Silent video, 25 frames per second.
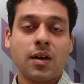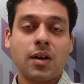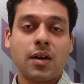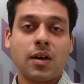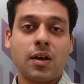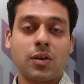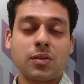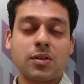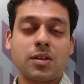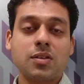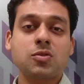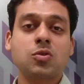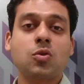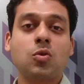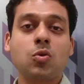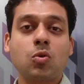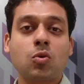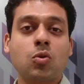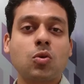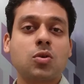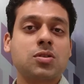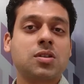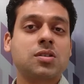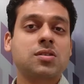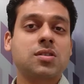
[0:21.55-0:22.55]
Now this
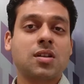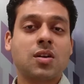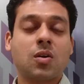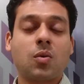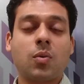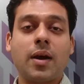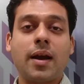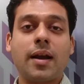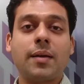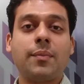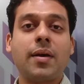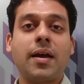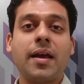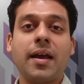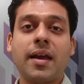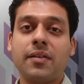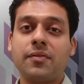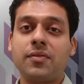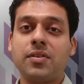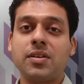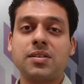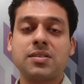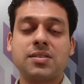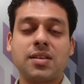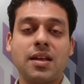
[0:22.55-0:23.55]
glucose is required by
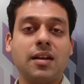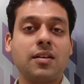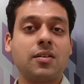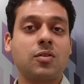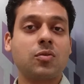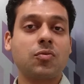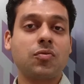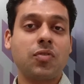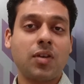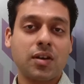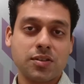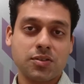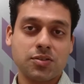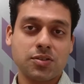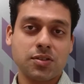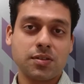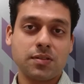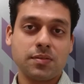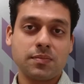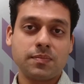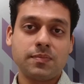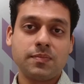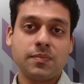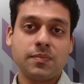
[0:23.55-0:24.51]
every cell to function,